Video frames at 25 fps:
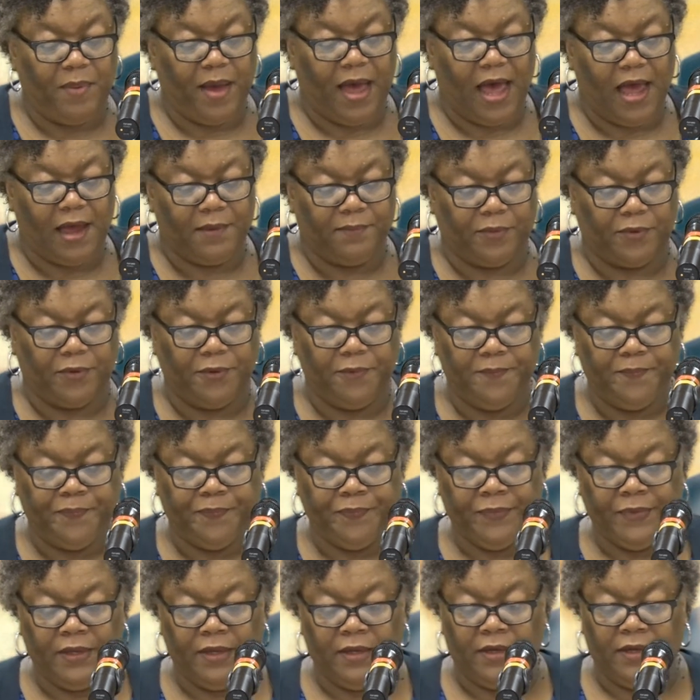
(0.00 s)
Bible
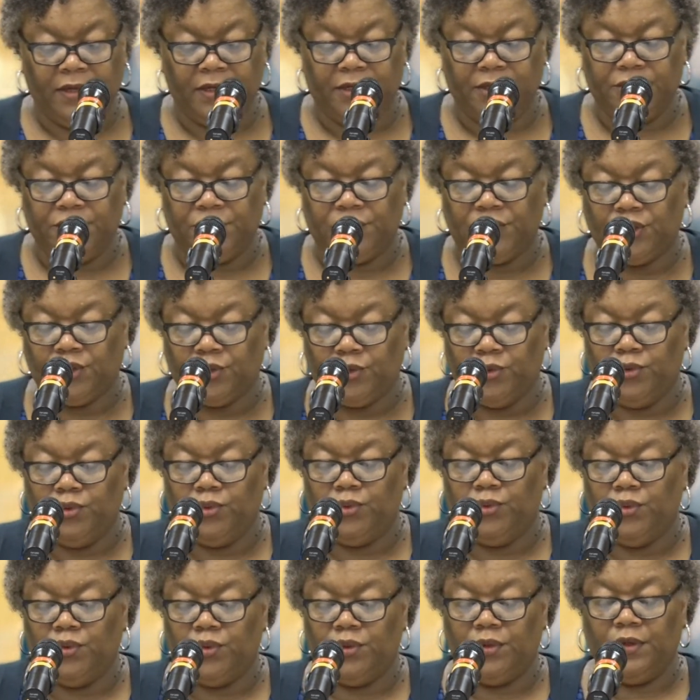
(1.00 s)

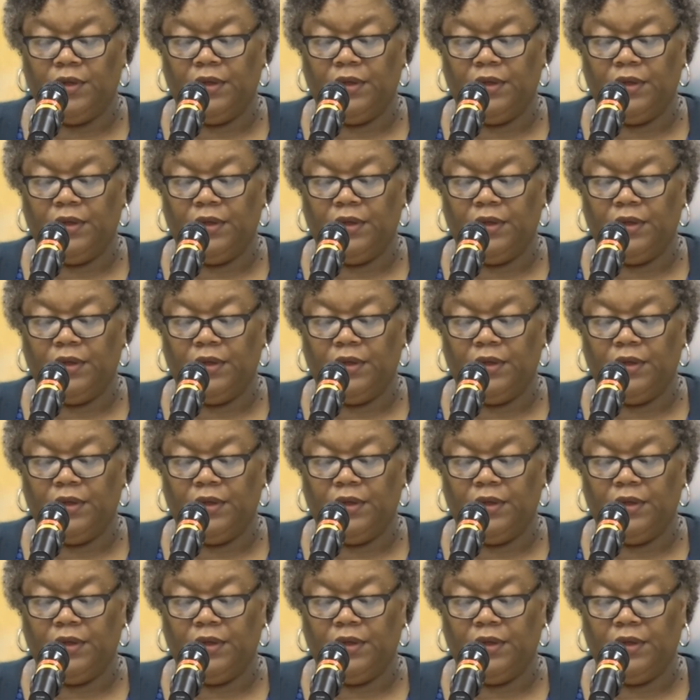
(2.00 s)
to